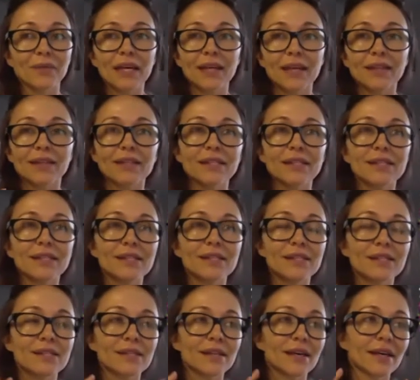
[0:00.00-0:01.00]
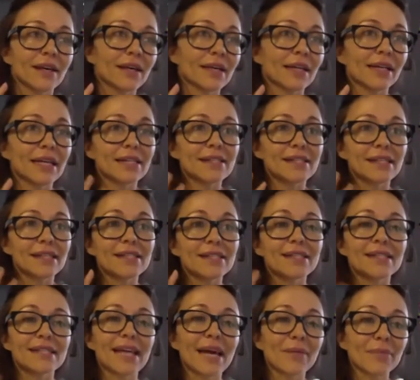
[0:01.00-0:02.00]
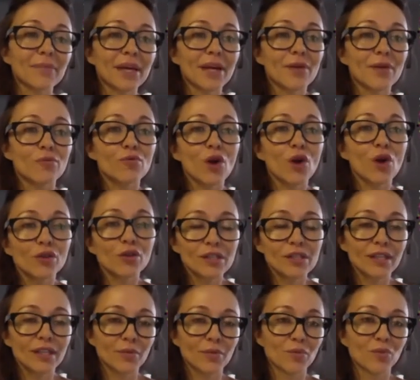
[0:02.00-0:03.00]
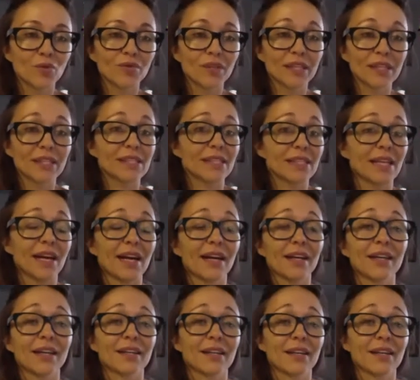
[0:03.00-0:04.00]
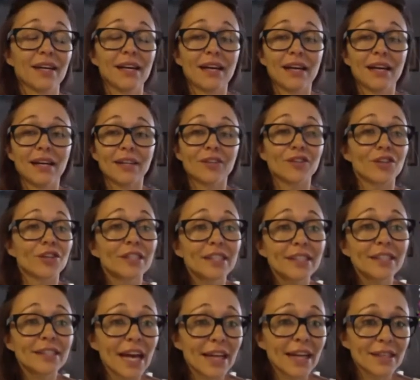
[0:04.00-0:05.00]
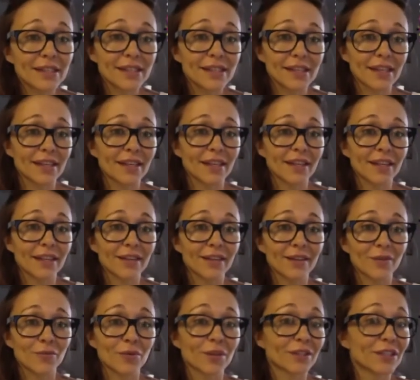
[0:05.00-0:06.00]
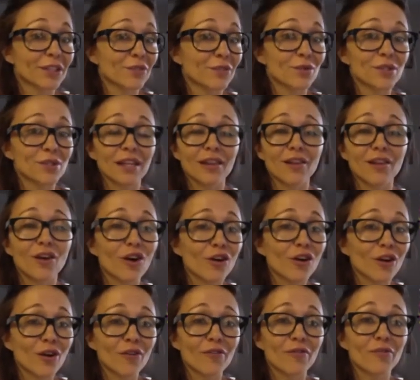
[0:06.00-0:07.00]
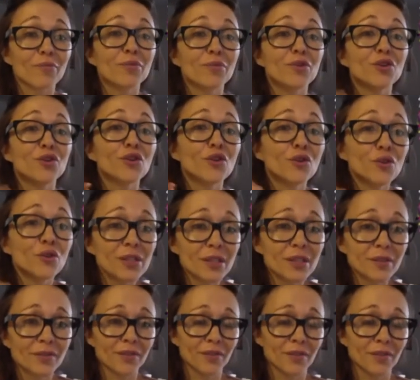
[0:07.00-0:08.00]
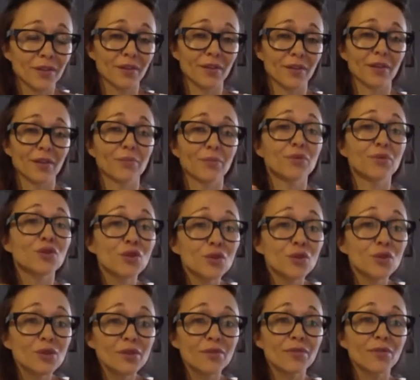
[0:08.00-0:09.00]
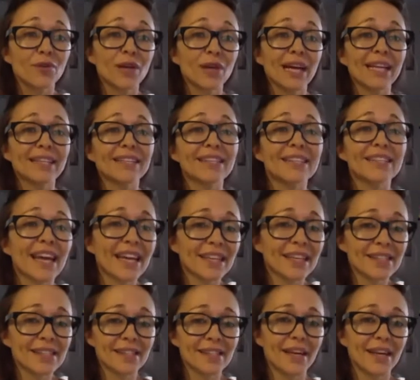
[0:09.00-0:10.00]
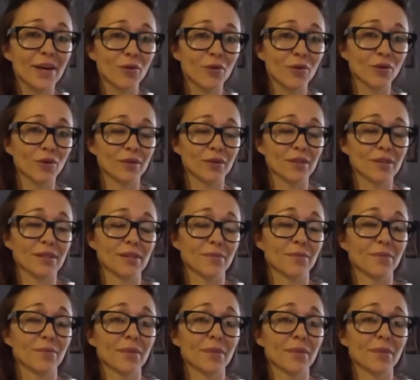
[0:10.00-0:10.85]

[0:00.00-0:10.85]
these, let's say, semi-erotic movies like Dirty Dancing, where there was a lot of beautiful, beautiful and tasty erotism.